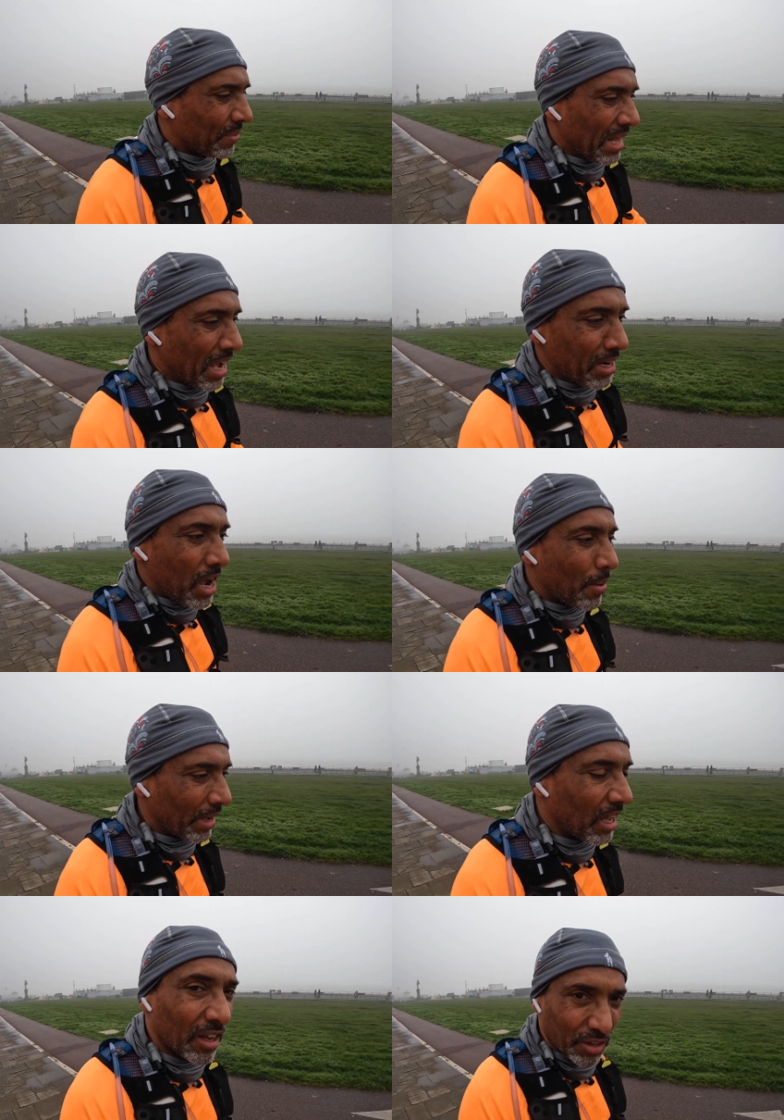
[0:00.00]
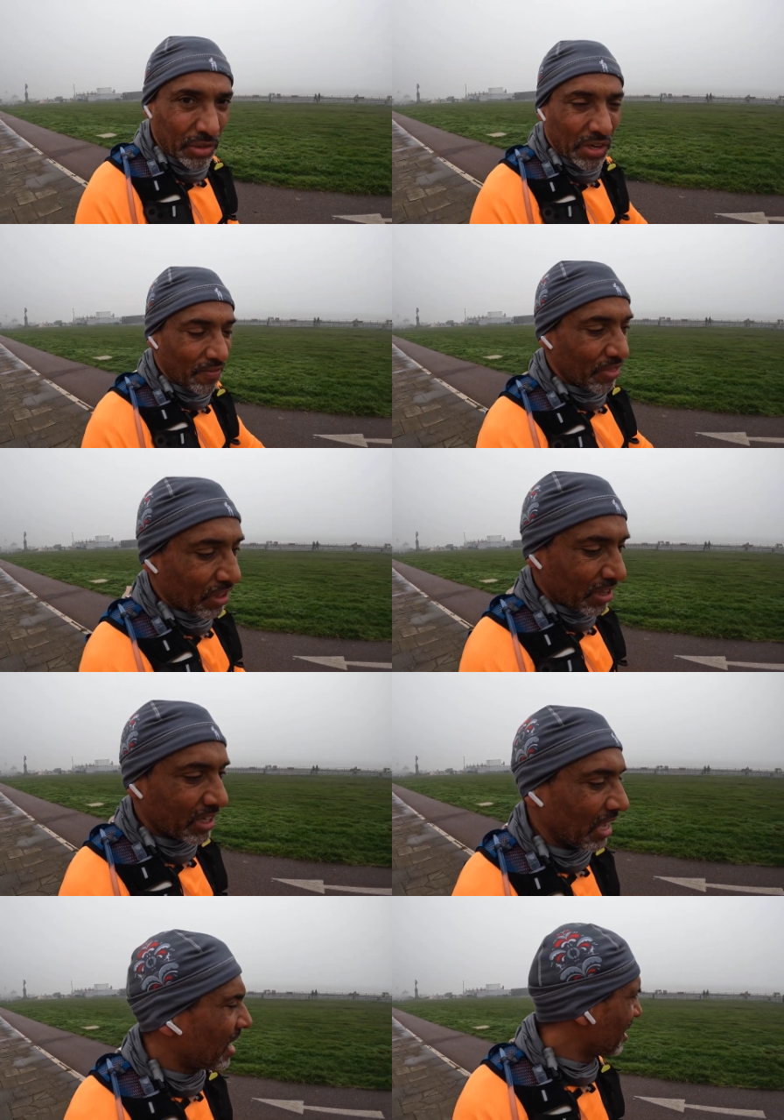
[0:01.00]
I know I can't do
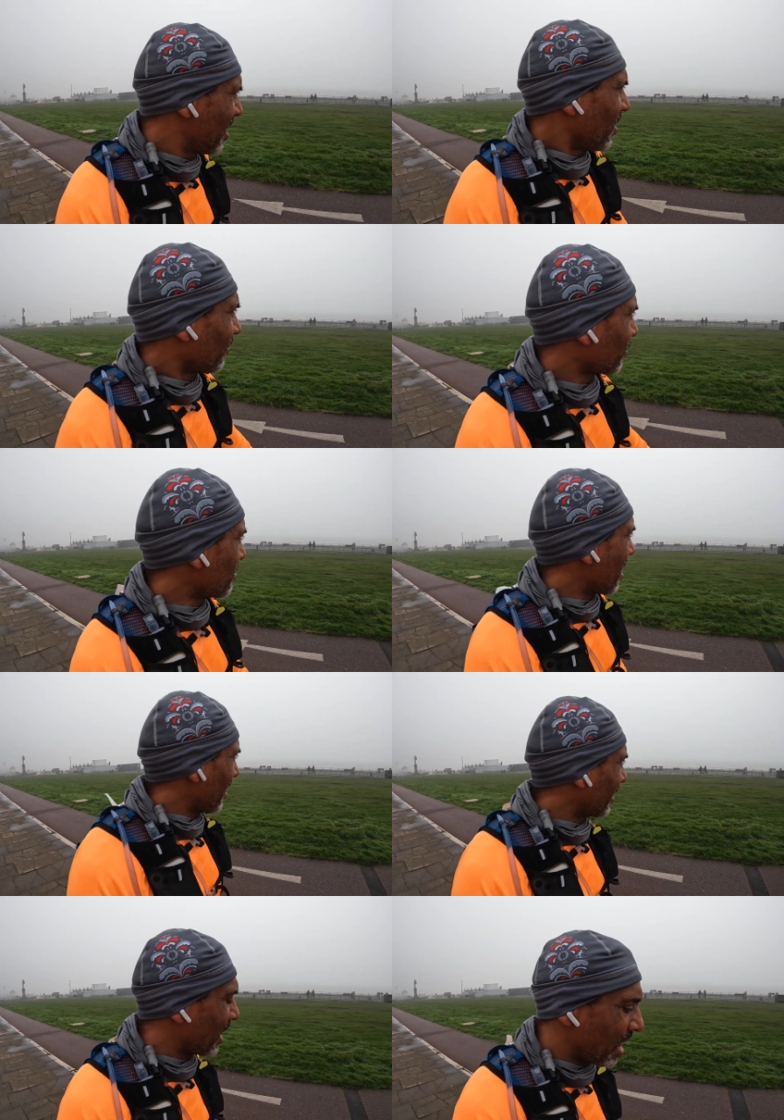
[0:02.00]
7:30 for a mile,